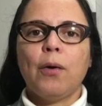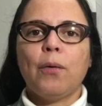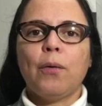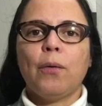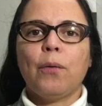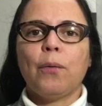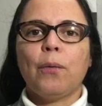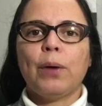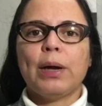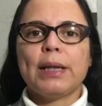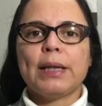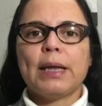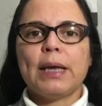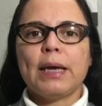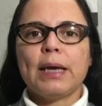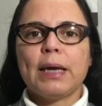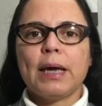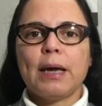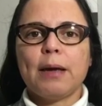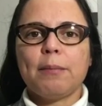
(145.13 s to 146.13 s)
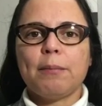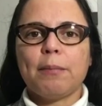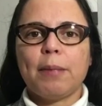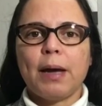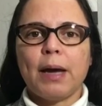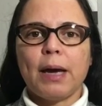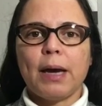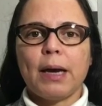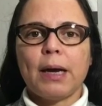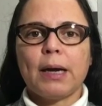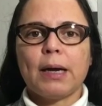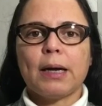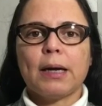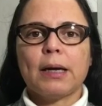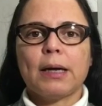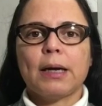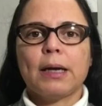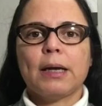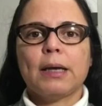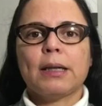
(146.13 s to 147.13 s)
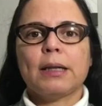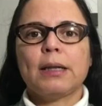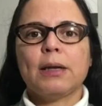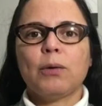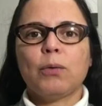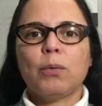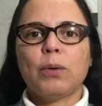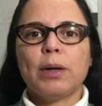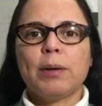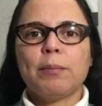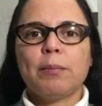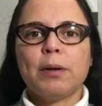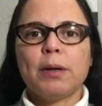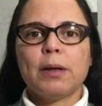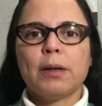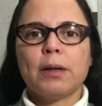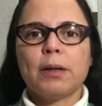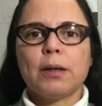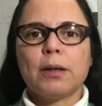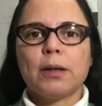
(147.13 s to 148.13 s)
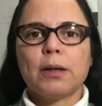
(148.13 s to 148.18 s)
When they came back, the women